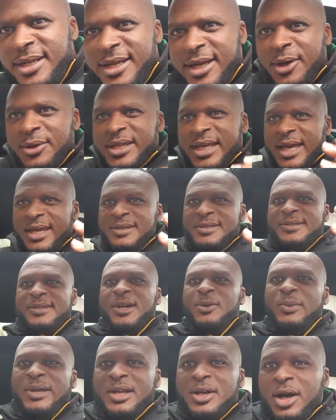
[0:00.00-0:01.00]
Okay, so
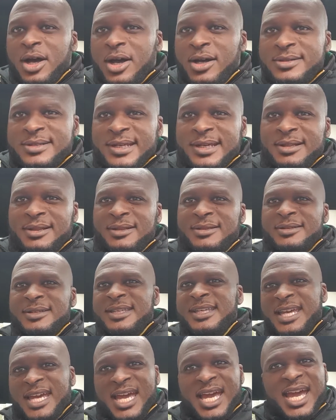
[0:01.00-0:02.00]
we got Ozil,
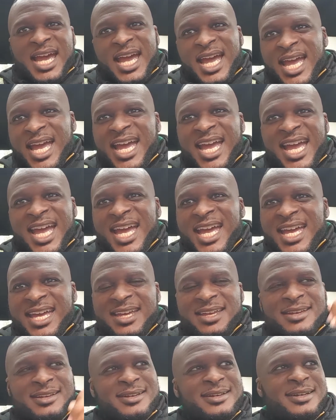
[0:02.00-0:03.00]
yay!